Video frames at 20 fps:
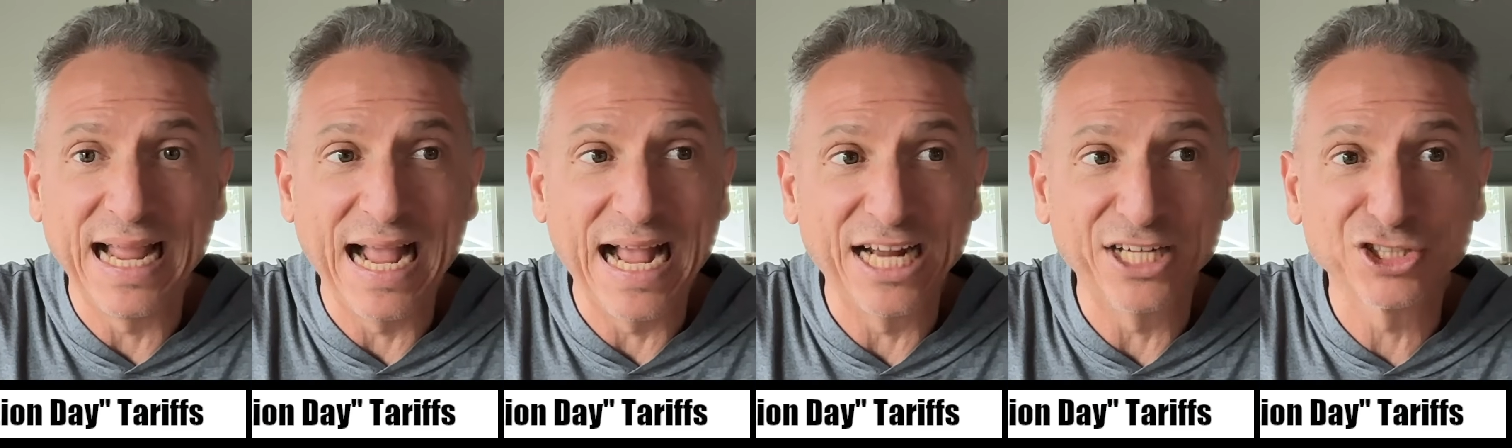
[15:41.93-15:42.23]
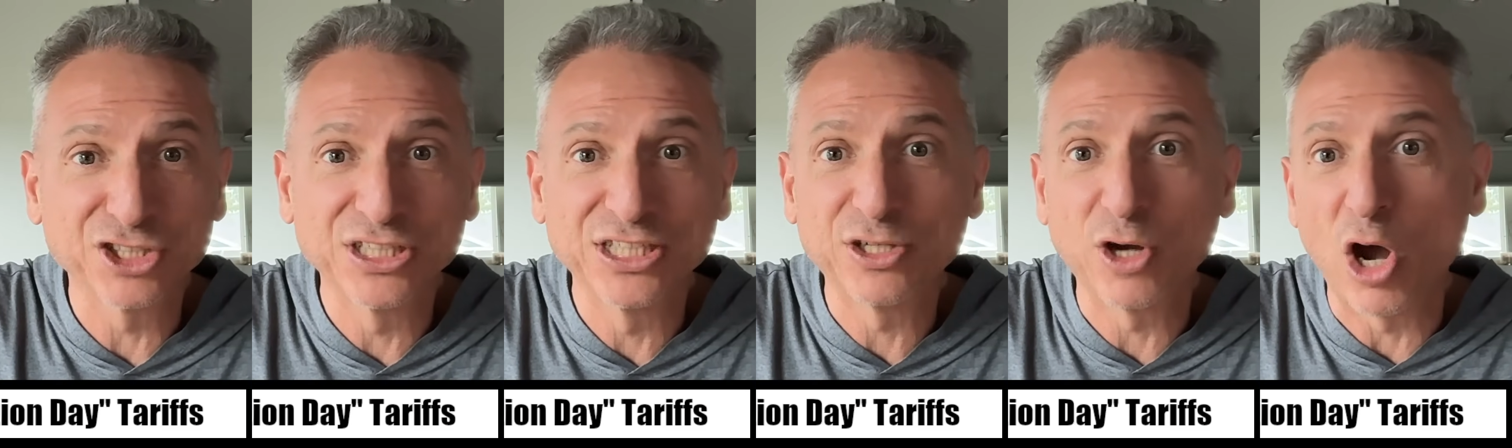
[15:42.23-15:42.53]

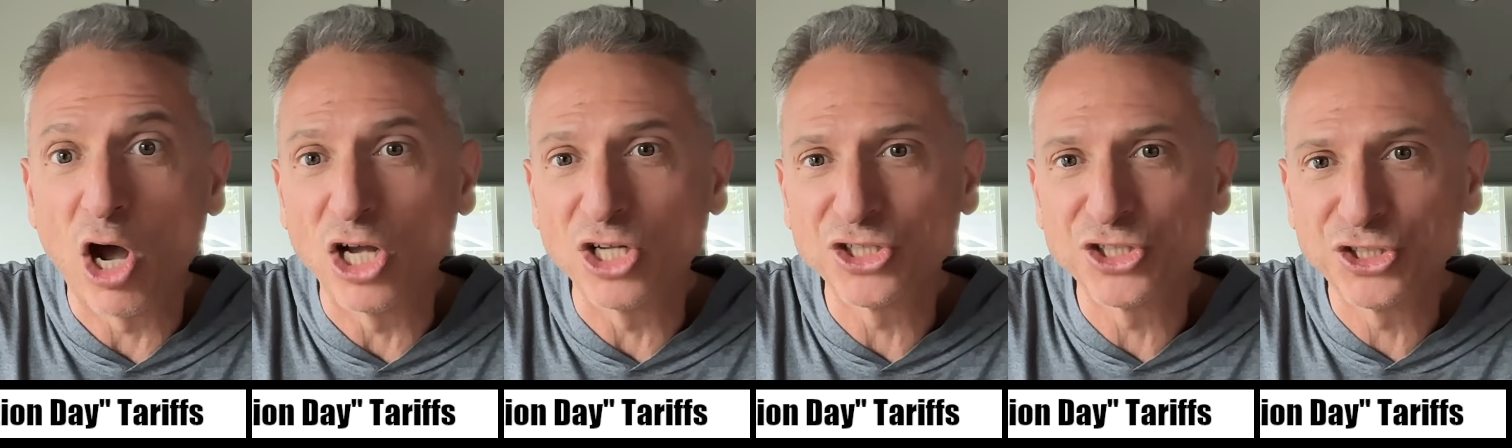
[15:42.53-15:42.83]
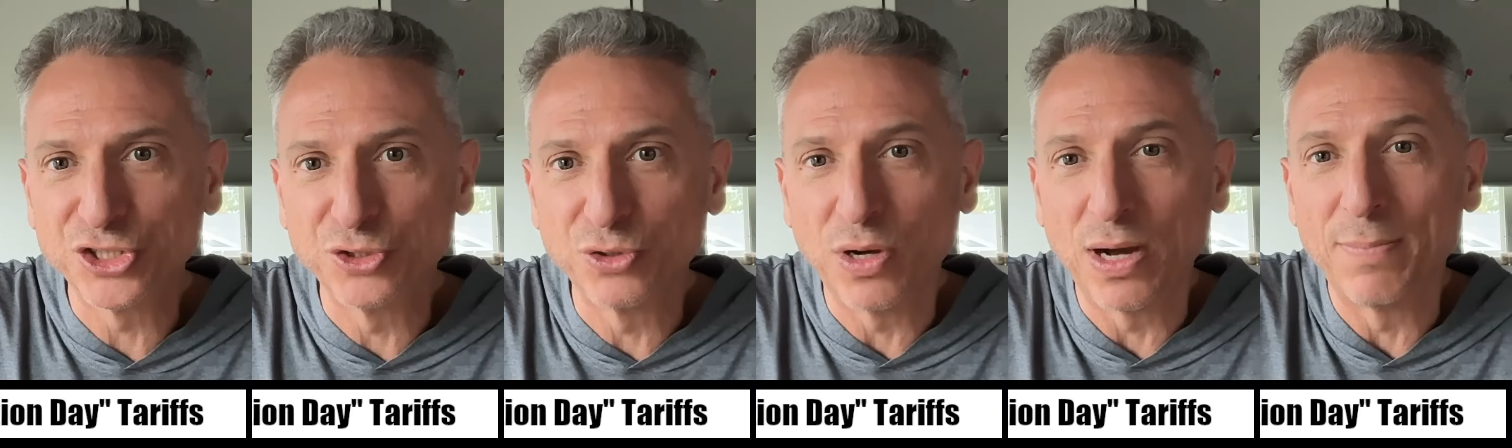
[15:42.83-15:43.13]
actually cost
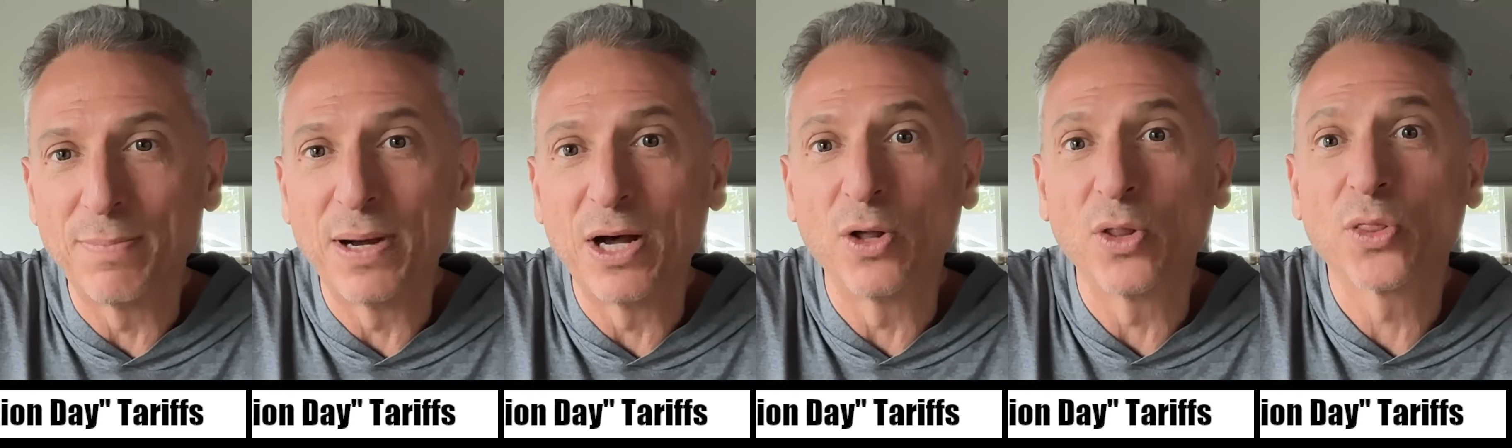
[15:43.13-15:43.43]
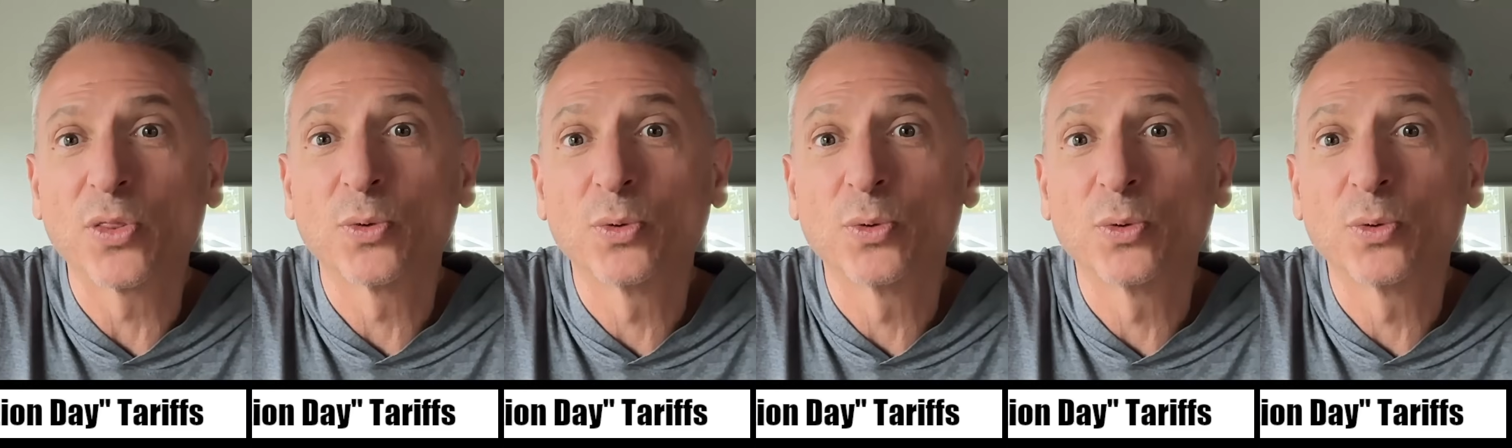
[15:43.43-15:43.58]
you about